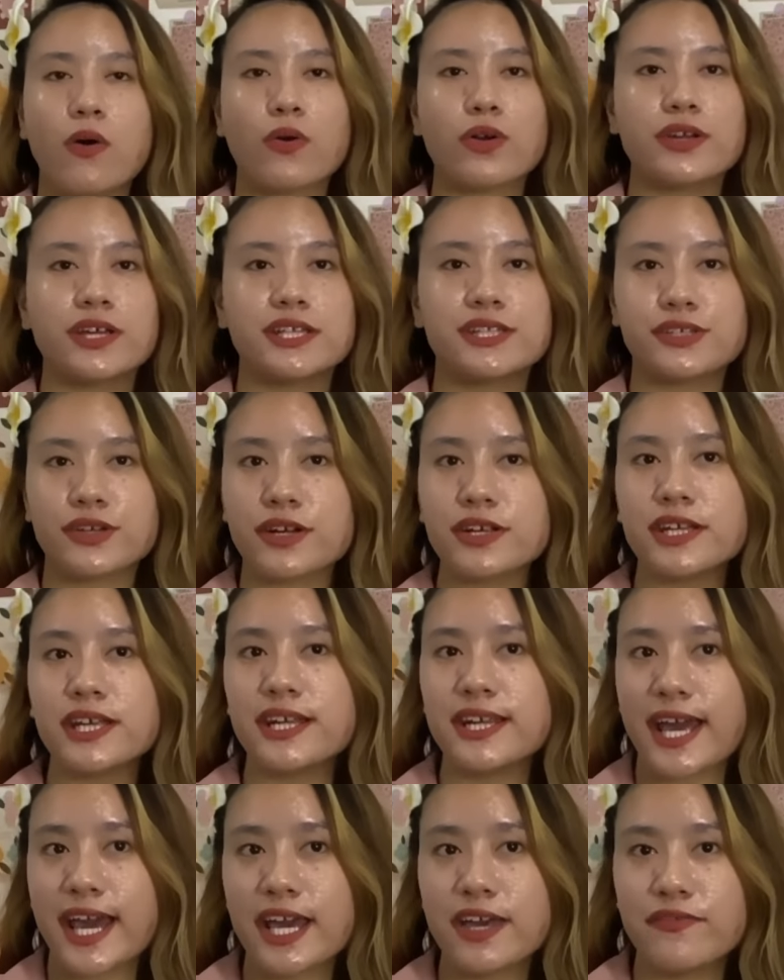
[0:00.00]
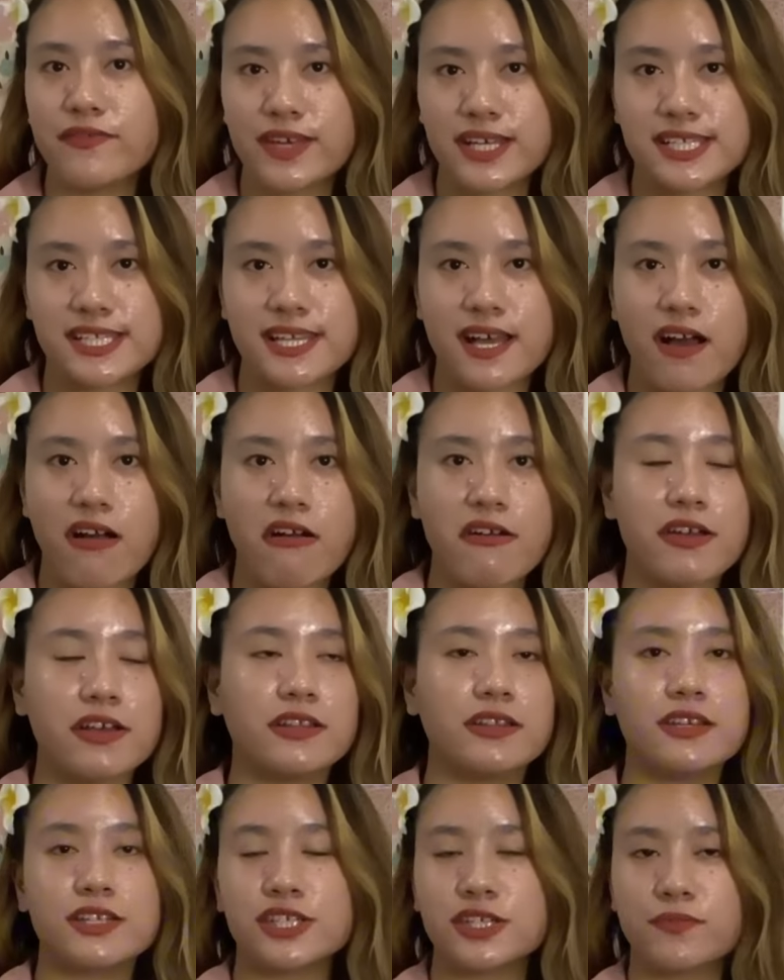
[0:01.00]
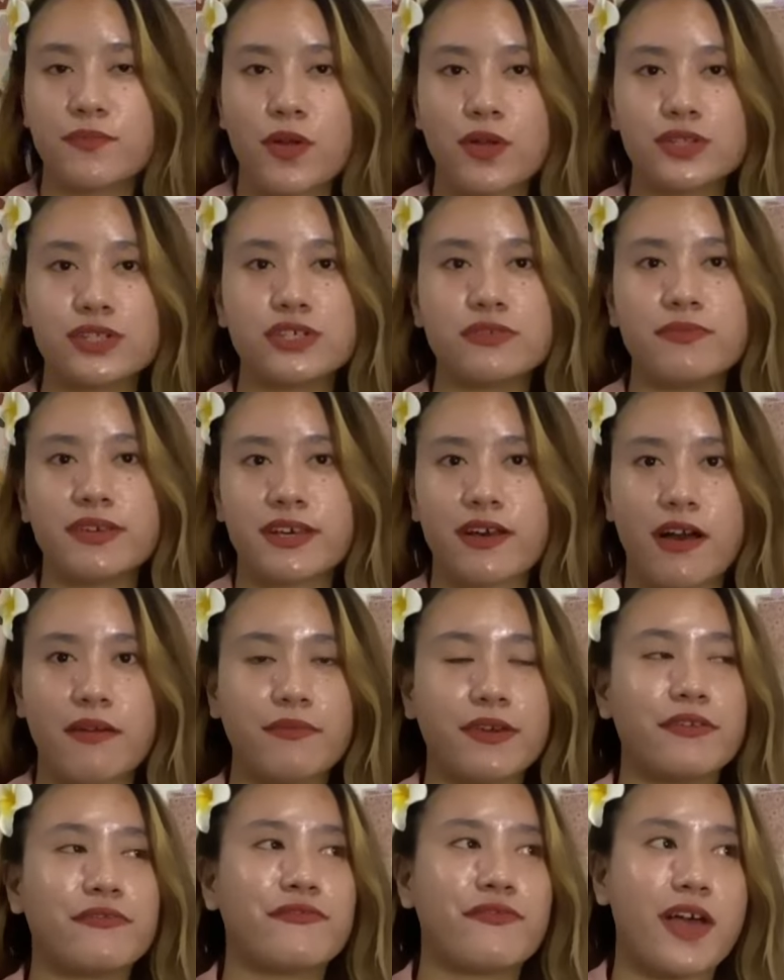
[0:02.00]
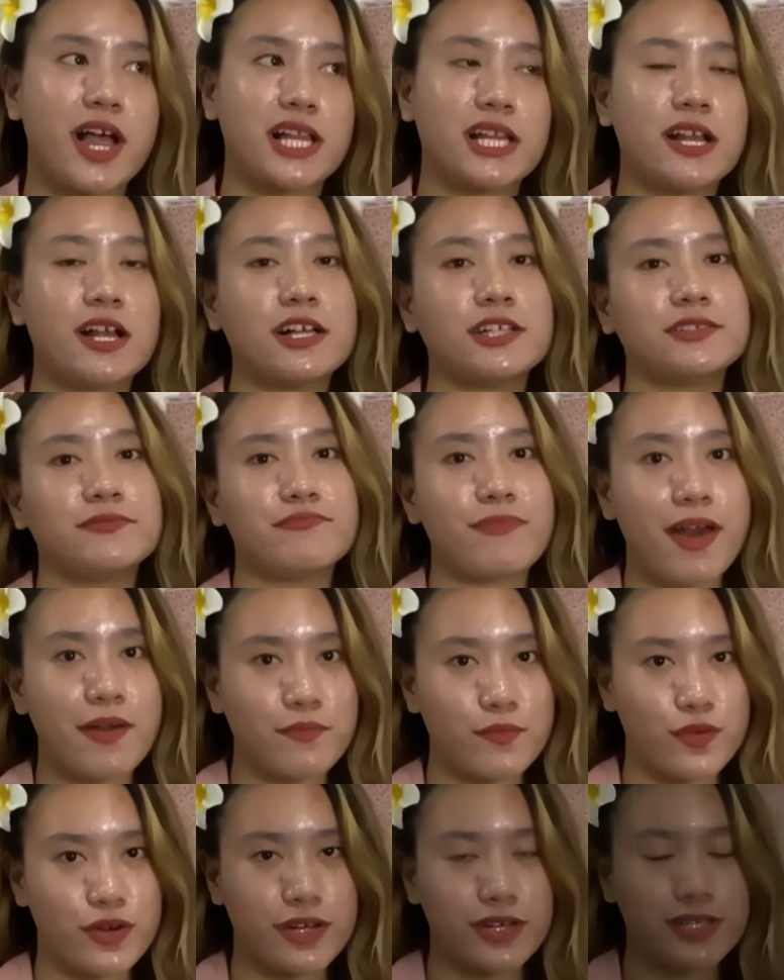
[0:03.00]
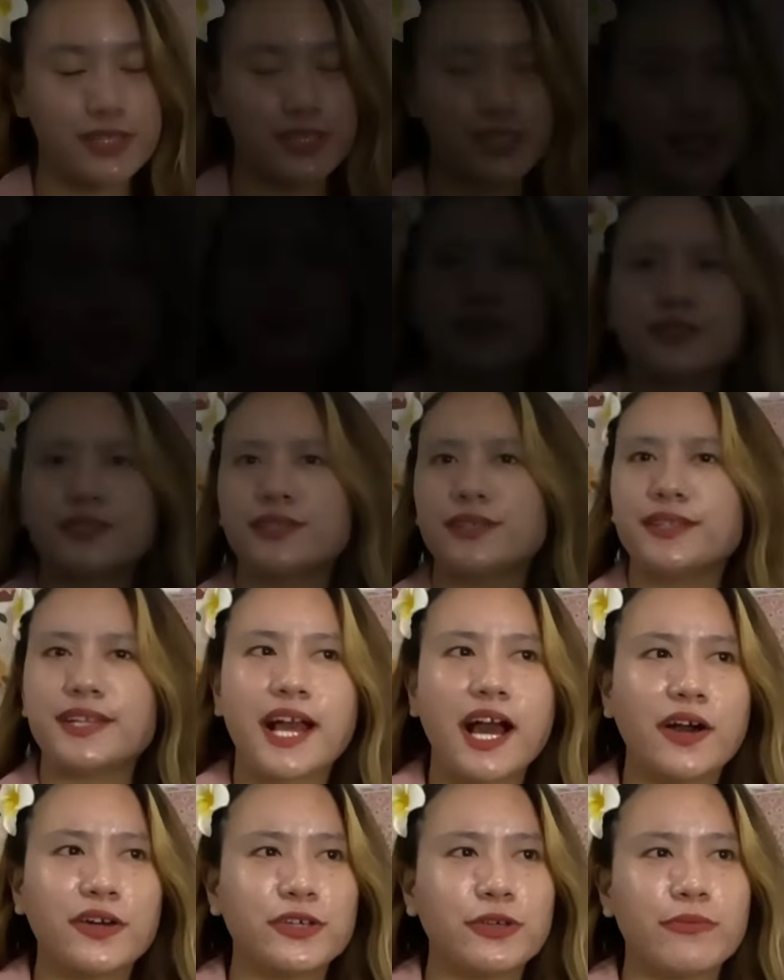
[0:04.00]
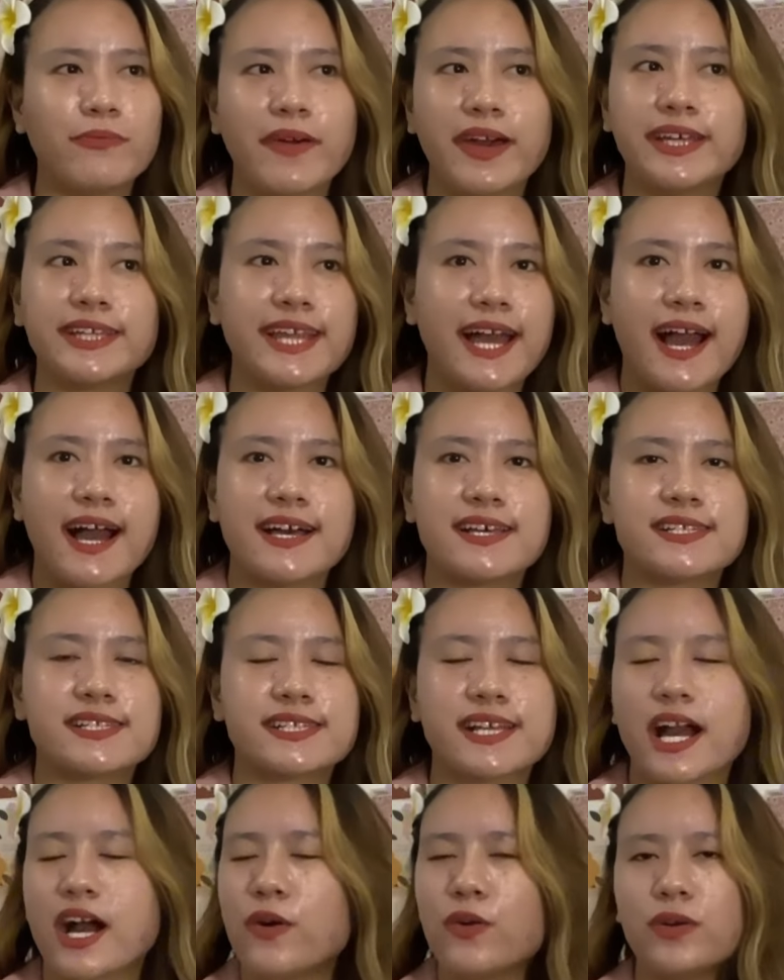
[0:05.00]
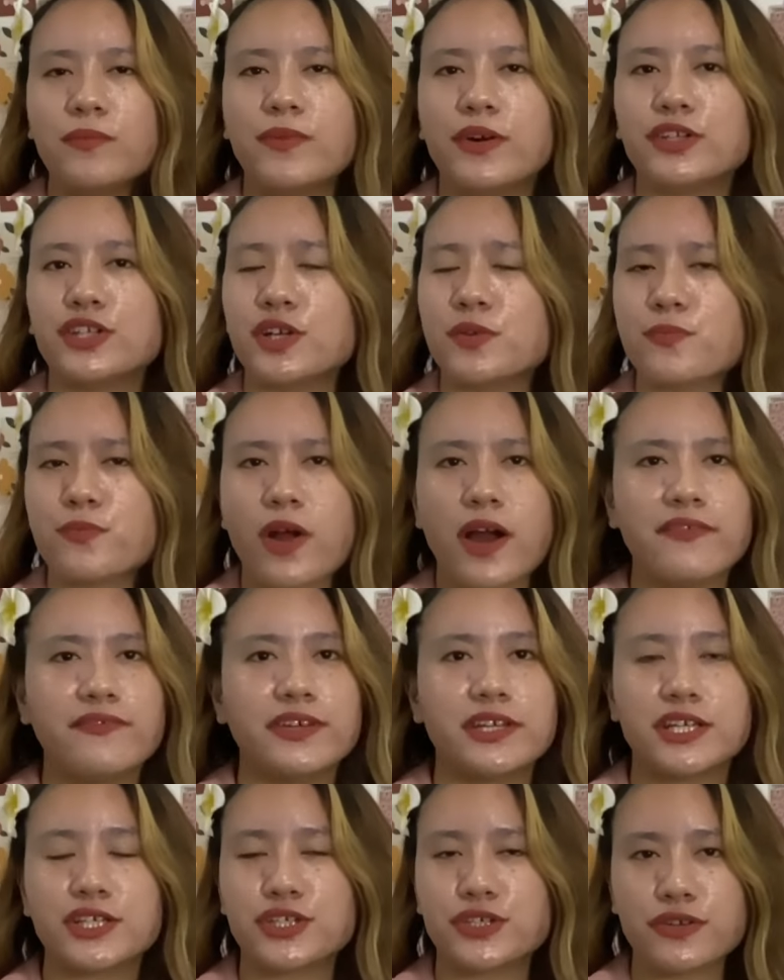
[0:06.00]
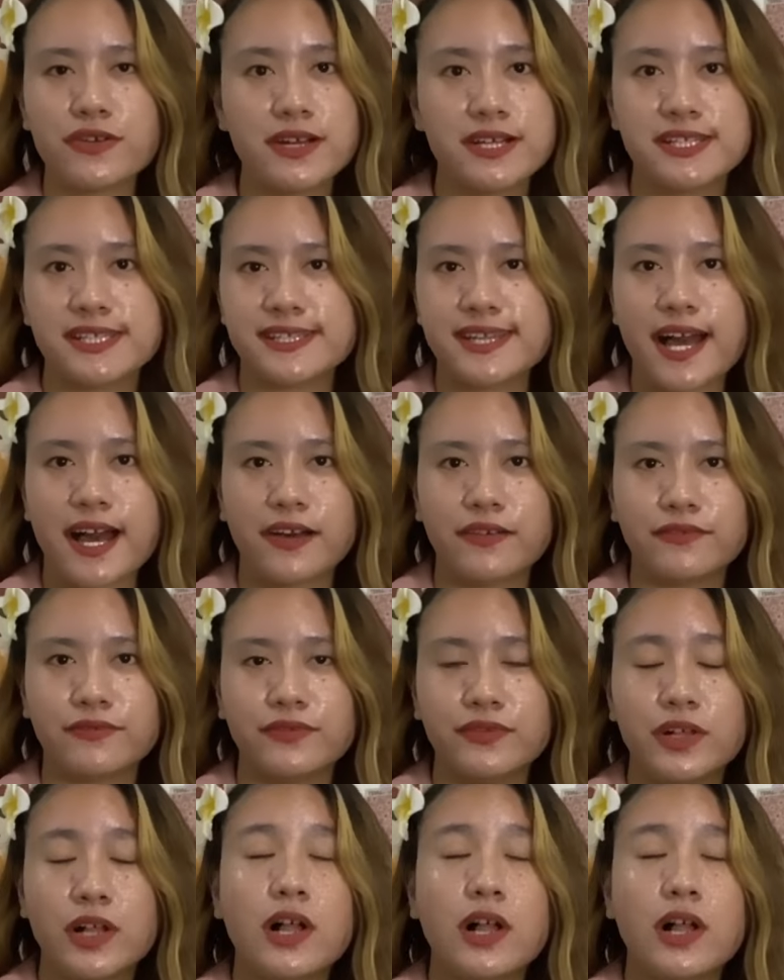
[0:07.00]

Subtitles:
or the 13A visa are eligible to become a PhilHealth members. So now you might ask, how about your private insurance staff?